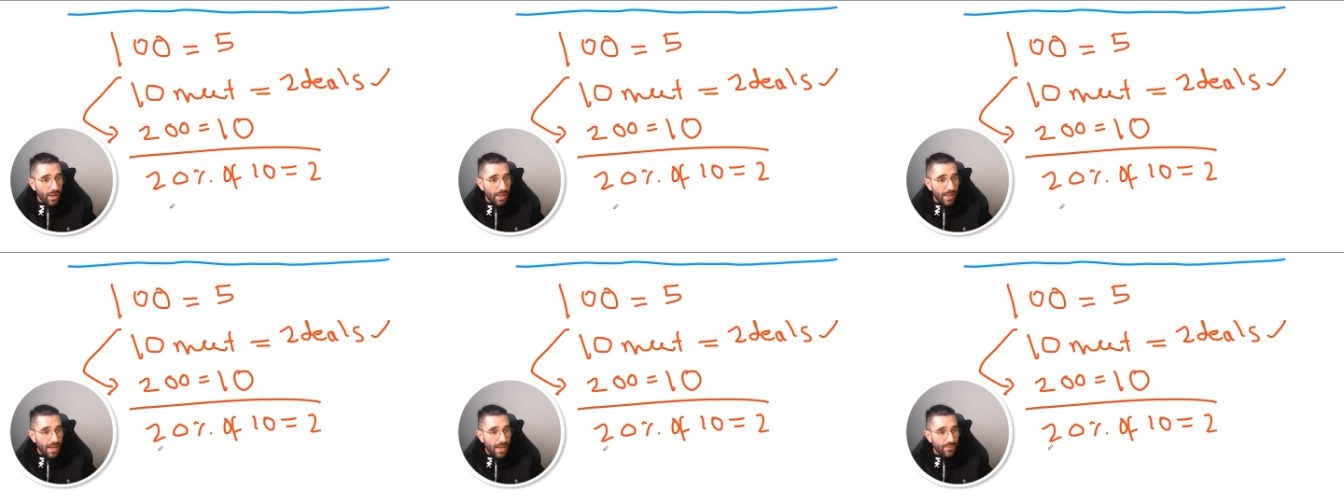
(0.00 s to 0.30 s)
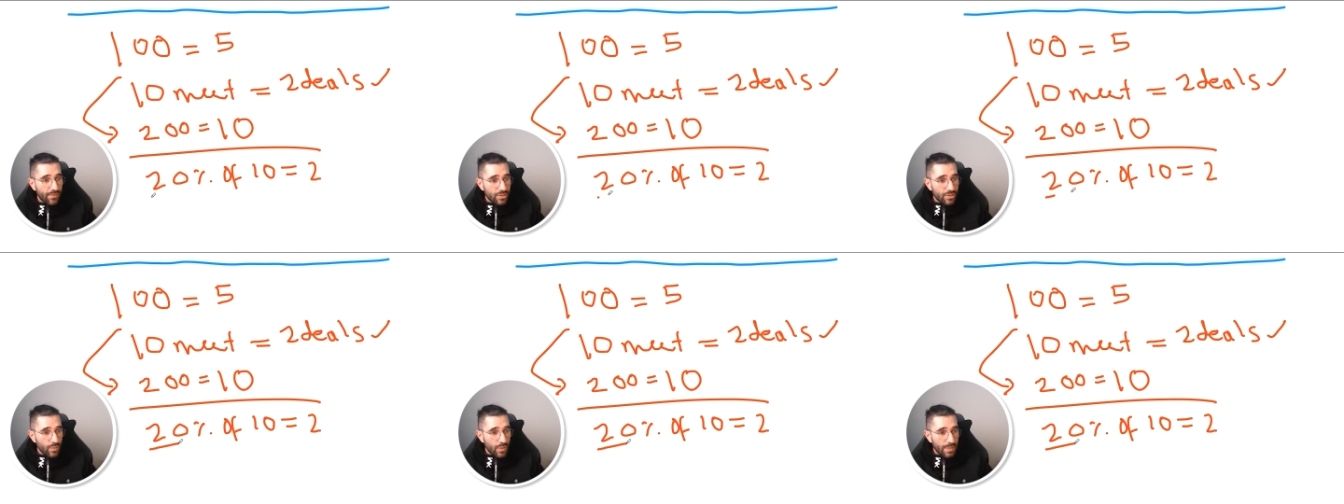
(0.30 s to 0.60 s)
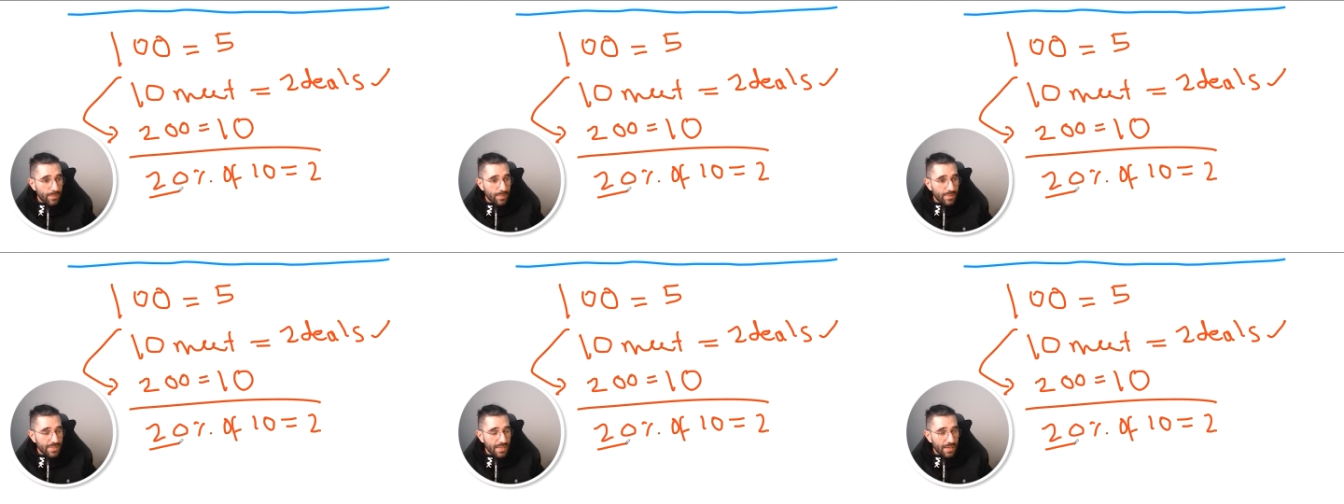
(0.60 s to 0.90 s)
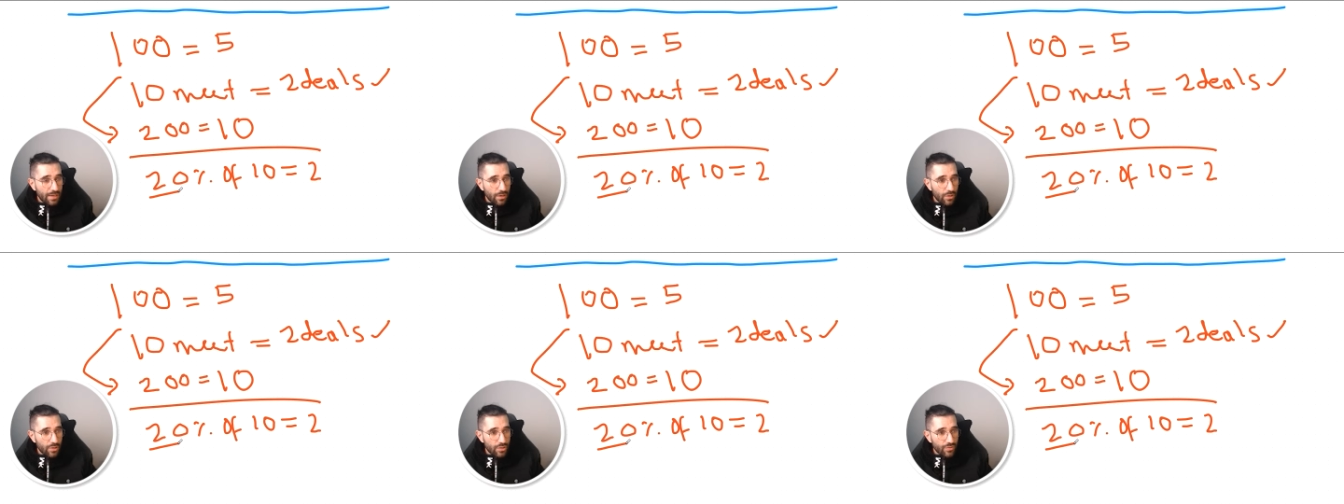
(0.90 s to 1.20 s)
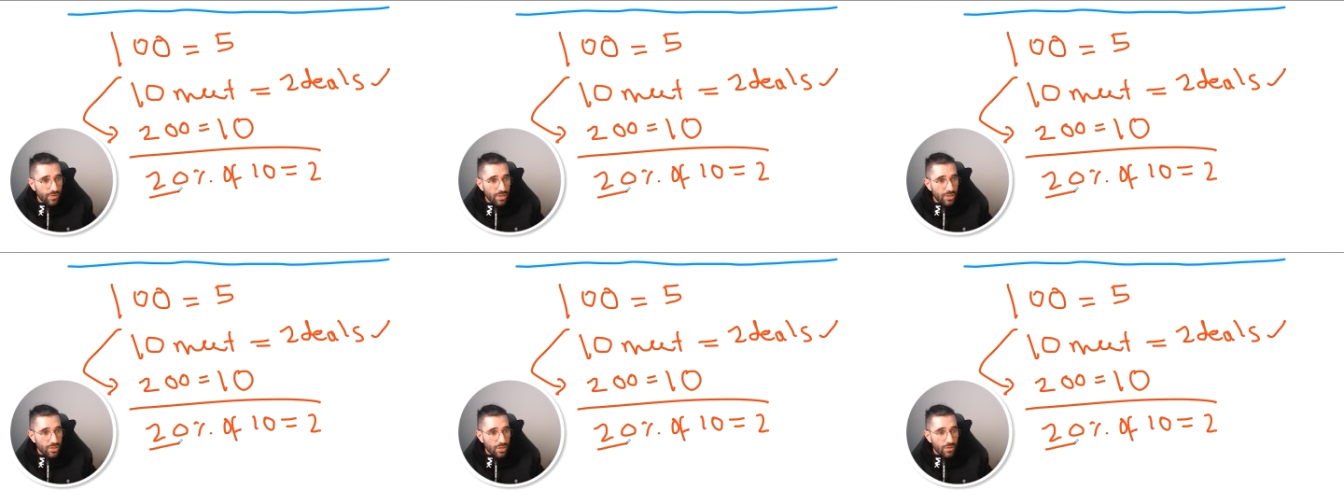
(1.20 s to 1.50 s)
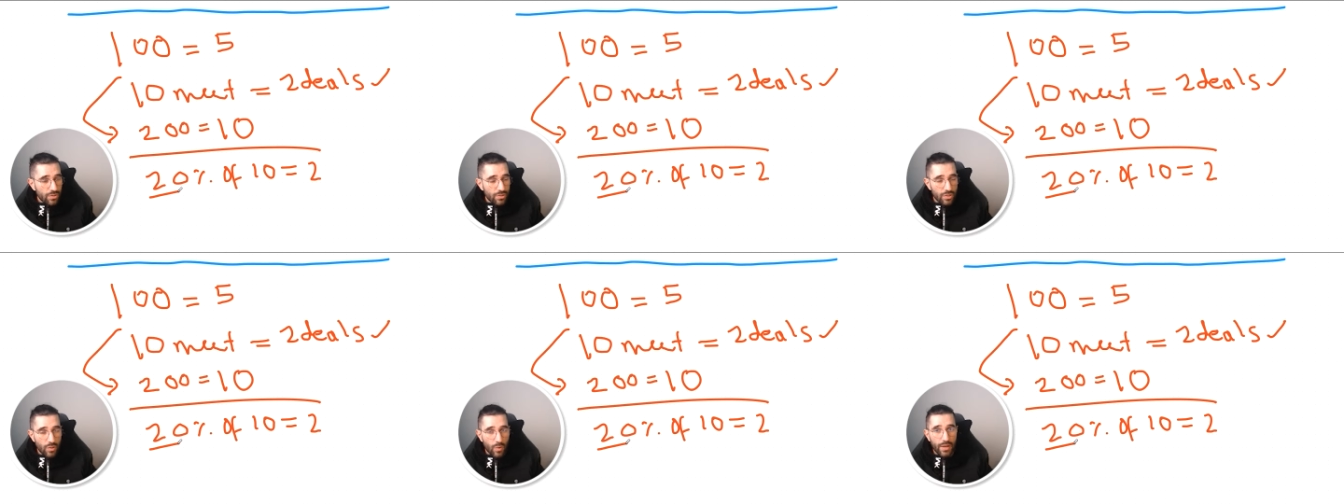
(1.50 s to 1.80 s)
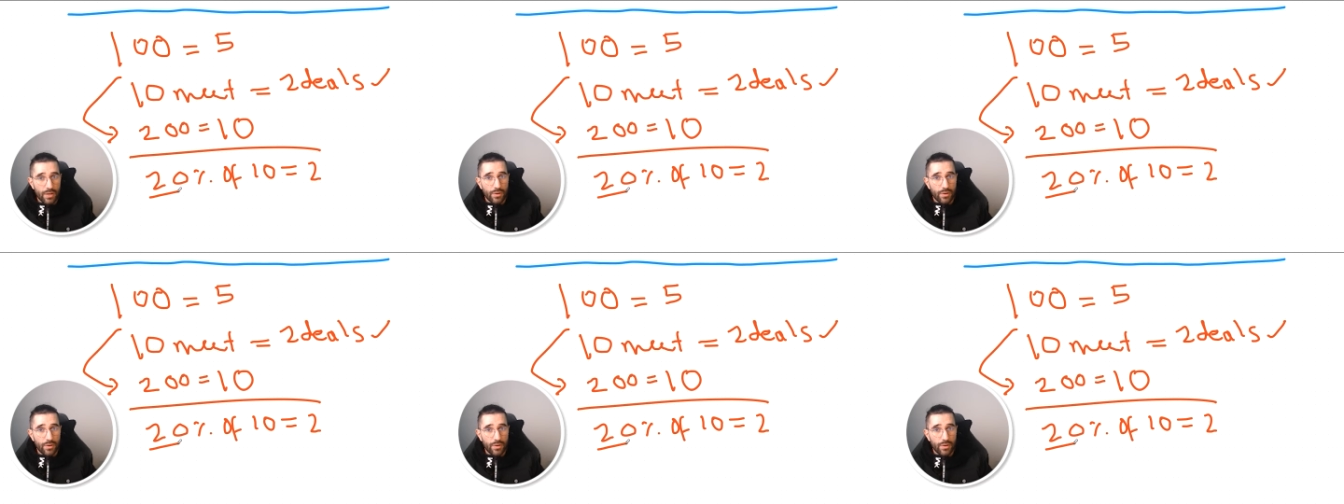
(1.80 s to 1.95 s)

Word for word: I know that I have a 20% close ratio,